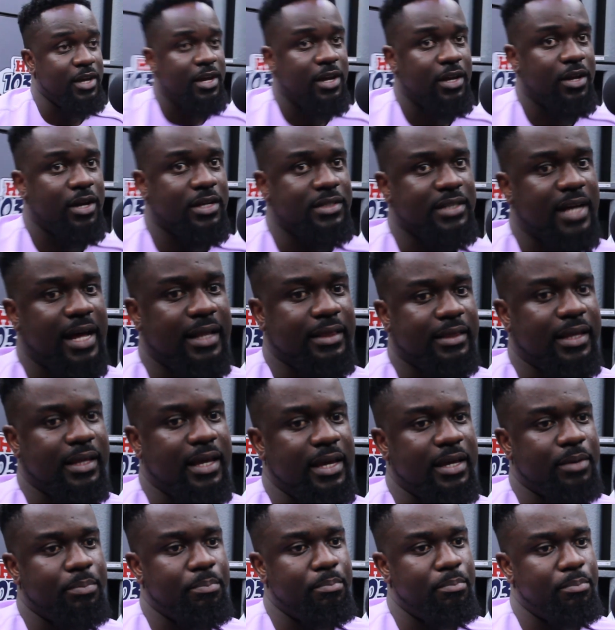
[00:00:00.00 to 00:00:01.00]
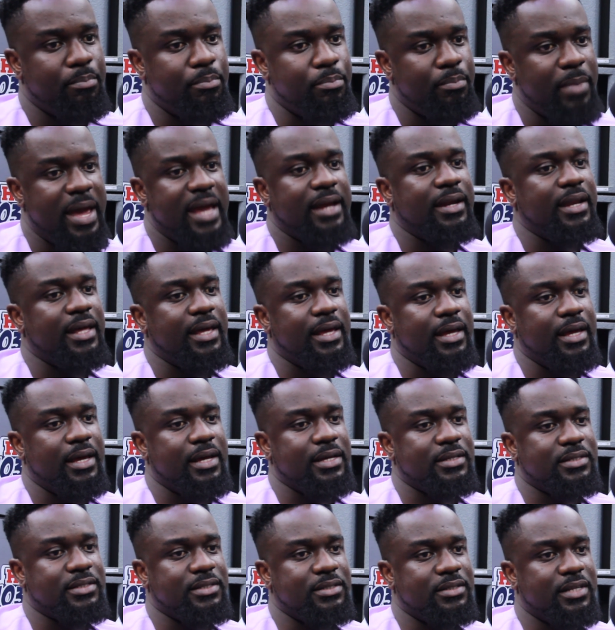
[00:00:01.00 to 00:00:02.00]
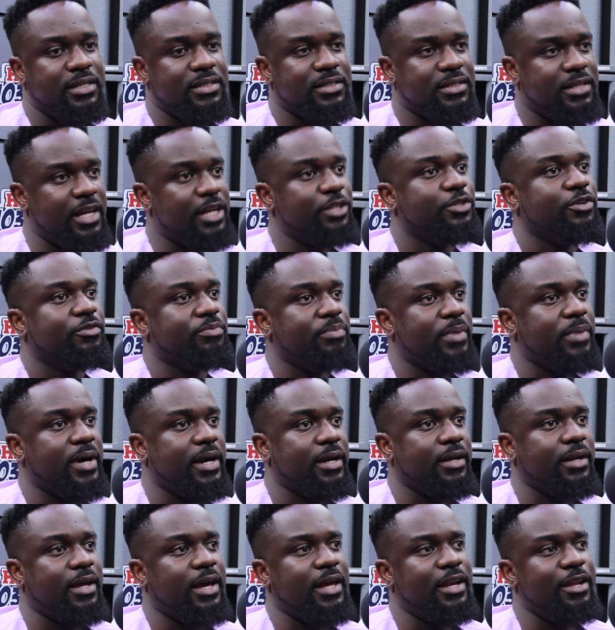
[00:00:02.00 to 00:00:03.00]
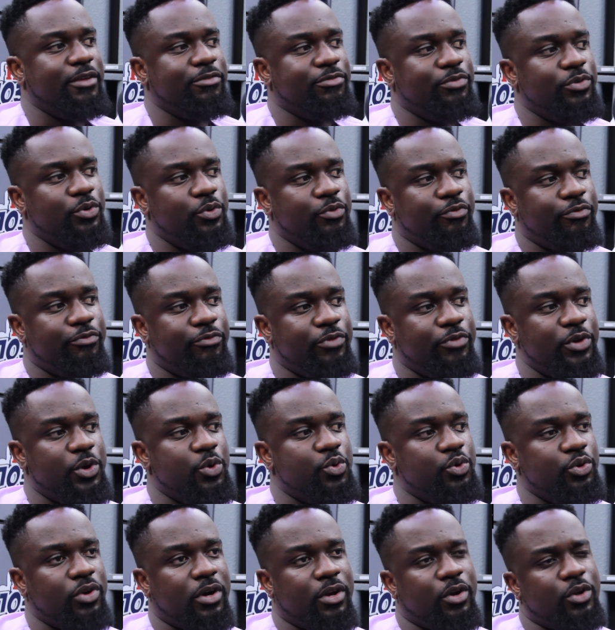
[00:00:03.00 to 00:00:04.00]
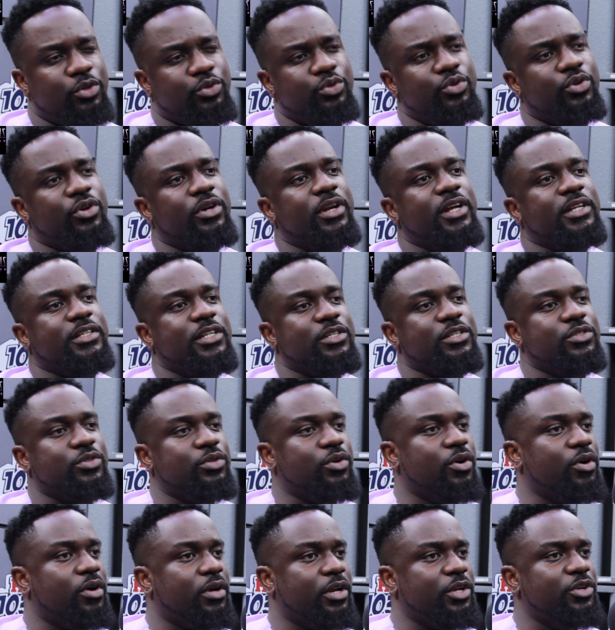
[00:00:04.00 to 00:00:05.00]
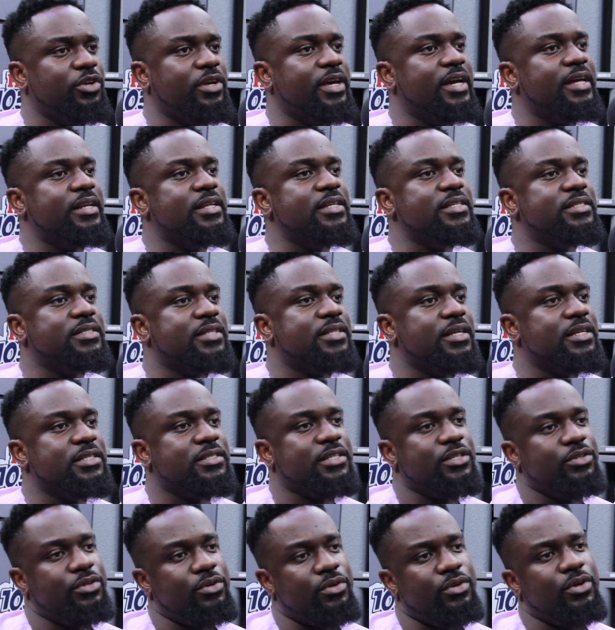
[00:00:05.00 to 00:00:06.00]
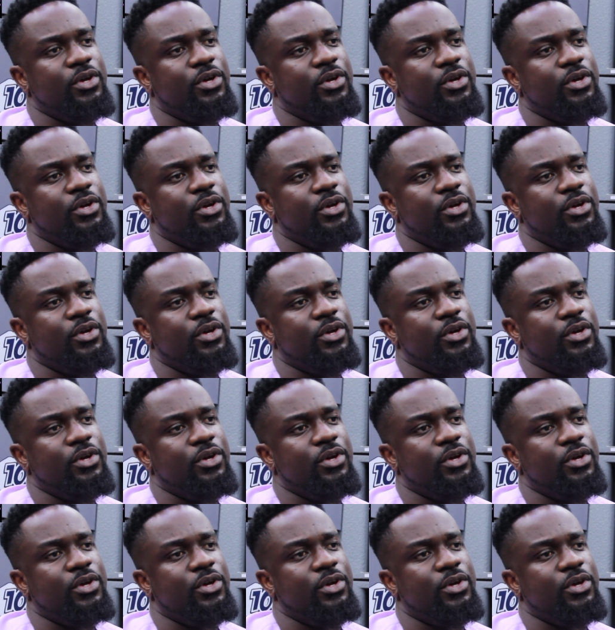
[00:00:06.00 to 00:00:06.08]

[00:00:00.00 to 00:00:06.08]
Because I think mainly it's the state of mind. And if you feel you're not too connected to God and you hear these things, and